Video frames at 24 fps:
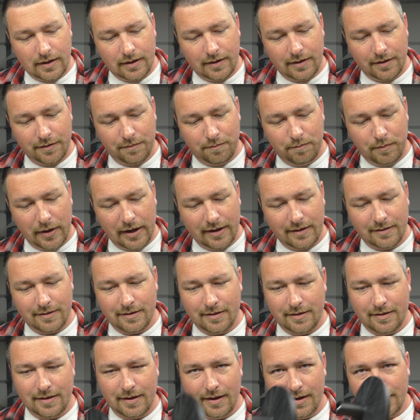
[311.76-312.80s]
this base
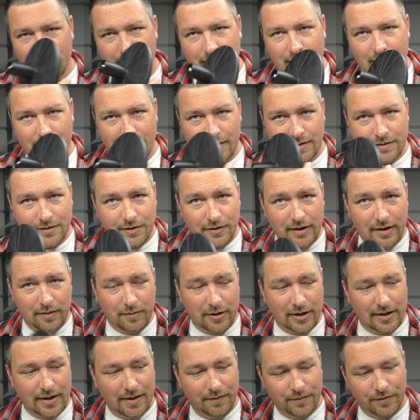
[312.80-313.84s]
thing is great,
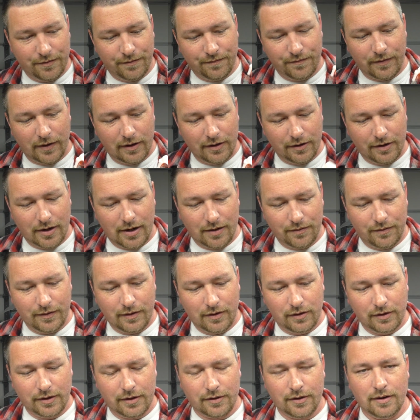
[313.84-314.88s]
but it keeps falling off if you
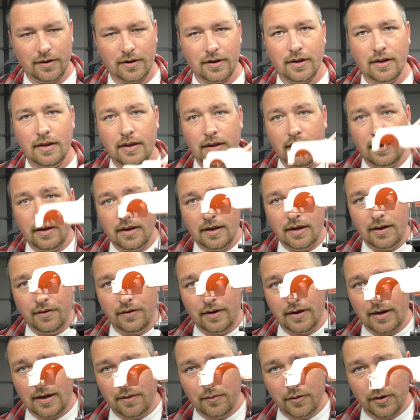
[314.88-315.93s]
hold it wrong.
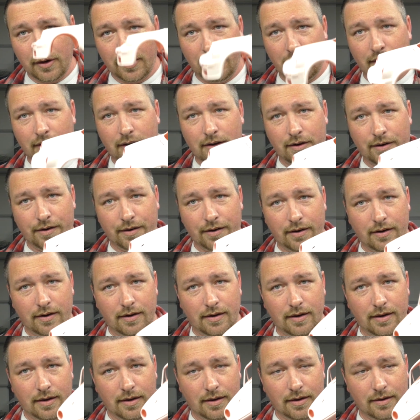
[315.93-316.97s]
Anyway, I'm working on a car,
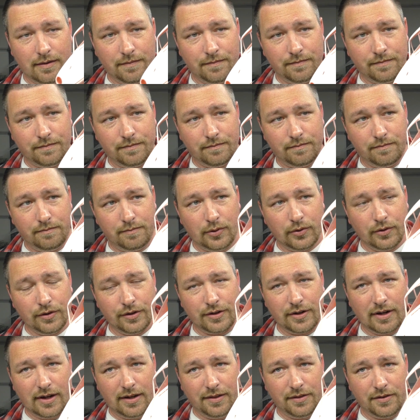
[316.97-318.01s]

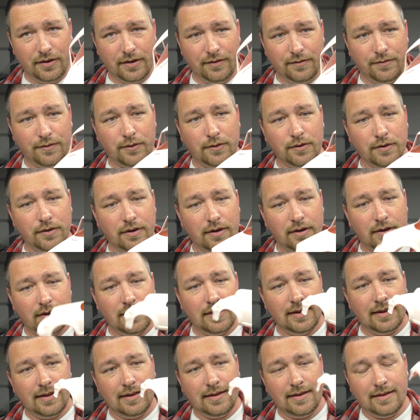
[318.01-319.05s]
Porsche 934.
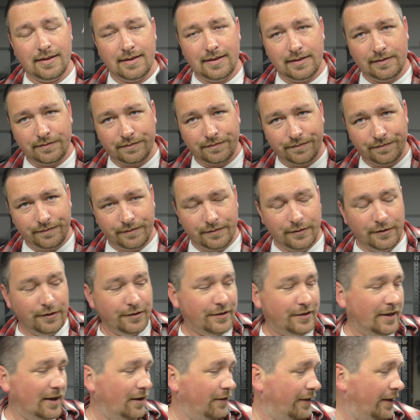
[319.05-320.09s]
We'll
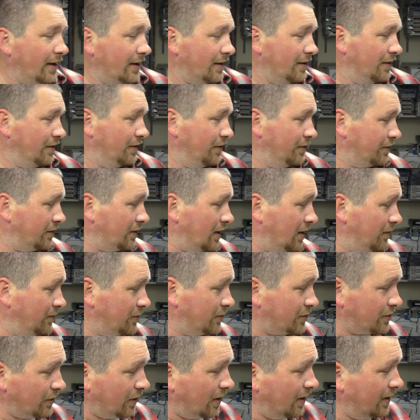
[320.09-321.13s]
see how that goes. I'm
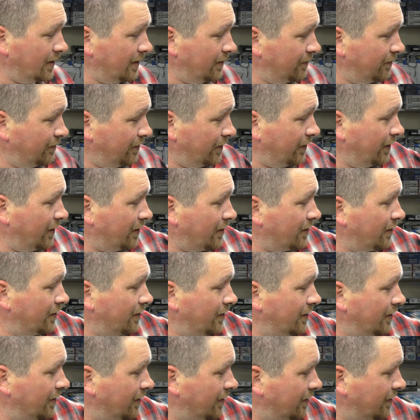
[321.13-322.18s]
trying very
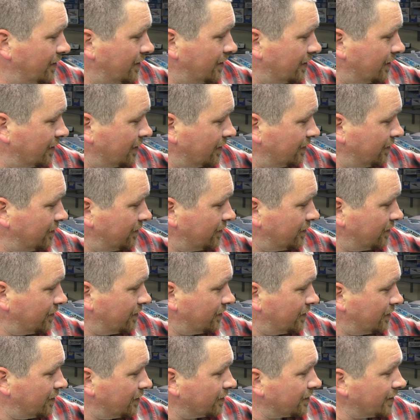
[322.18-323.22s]
hard to
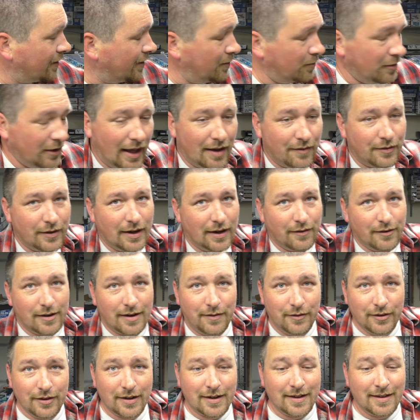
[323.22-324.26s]
just keep laughing every
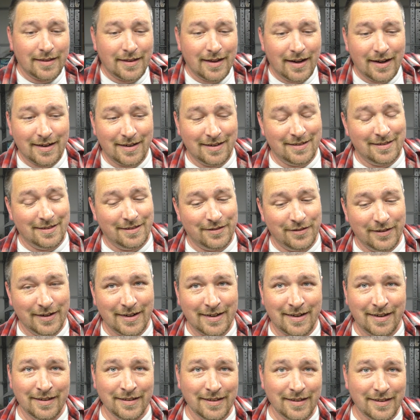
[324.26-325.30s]
time I look at that because it's
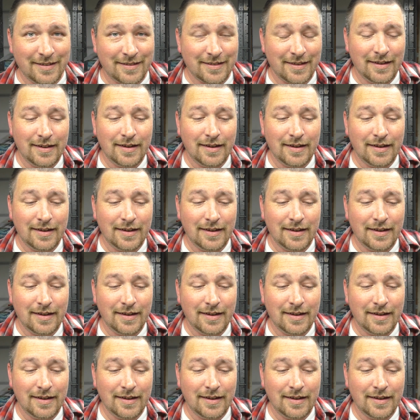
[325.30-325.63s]
ridiculous.